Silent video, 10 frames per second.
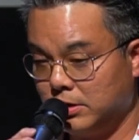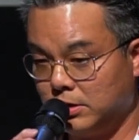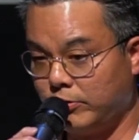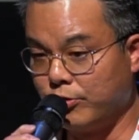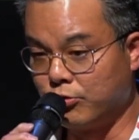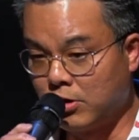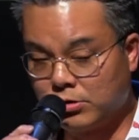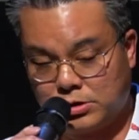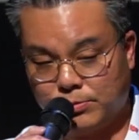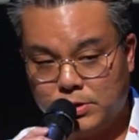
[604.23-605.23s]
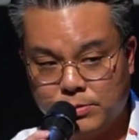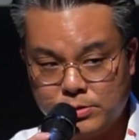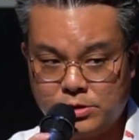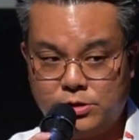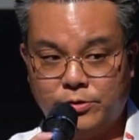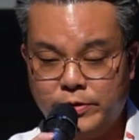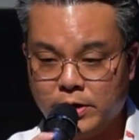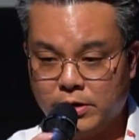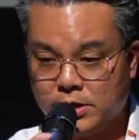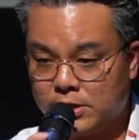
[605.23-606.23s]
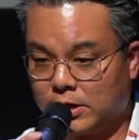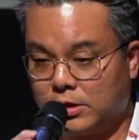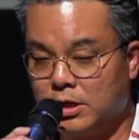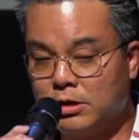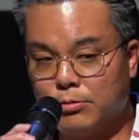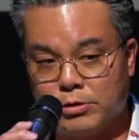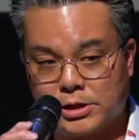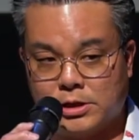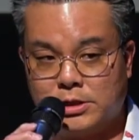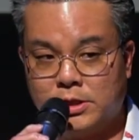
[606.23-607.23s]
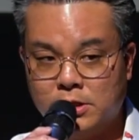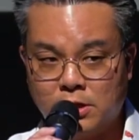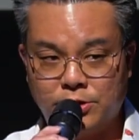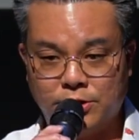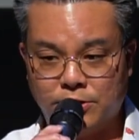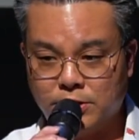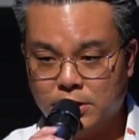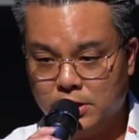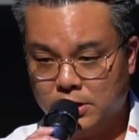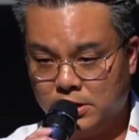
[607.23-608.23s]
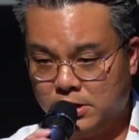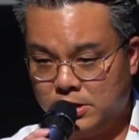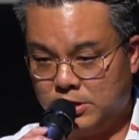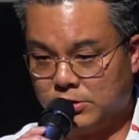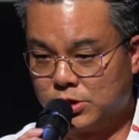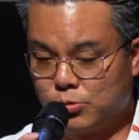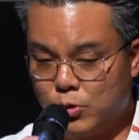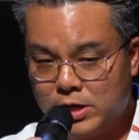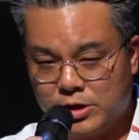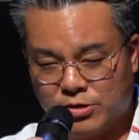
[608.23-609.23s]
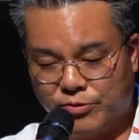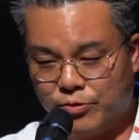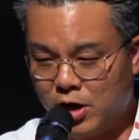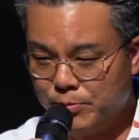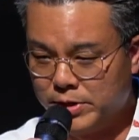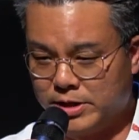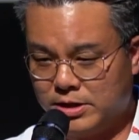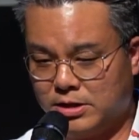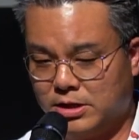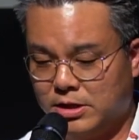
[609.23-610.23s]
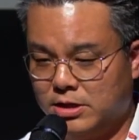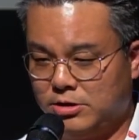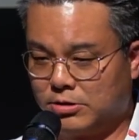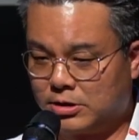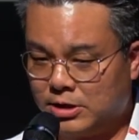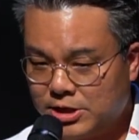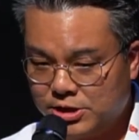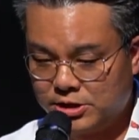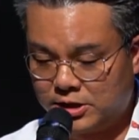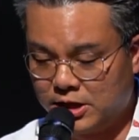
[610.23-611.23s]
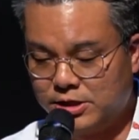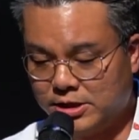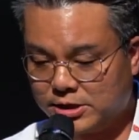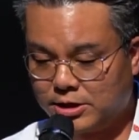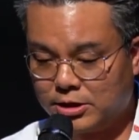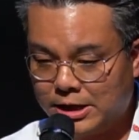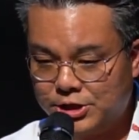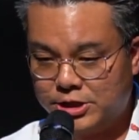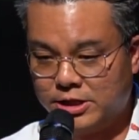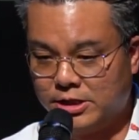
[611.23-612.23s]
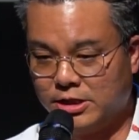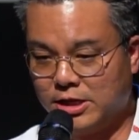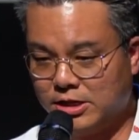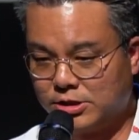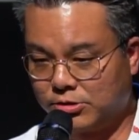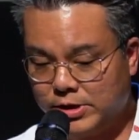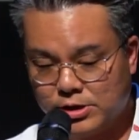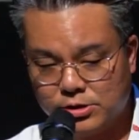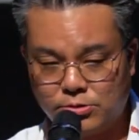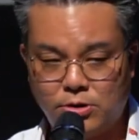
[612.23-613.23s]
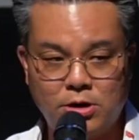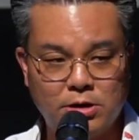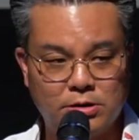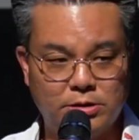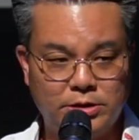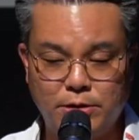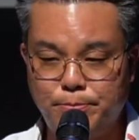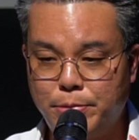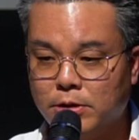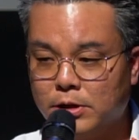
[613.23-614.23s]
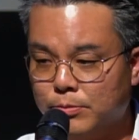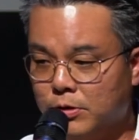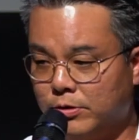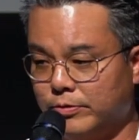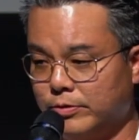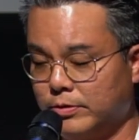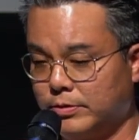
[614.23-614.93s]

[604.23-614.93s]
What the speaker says: the withdrawal symptoms is severe. It's like a ton of bricks that's sitting on you. You're sweating, you're vomiting. Your gut is clenching and it's squeezing so hard, you can barely move.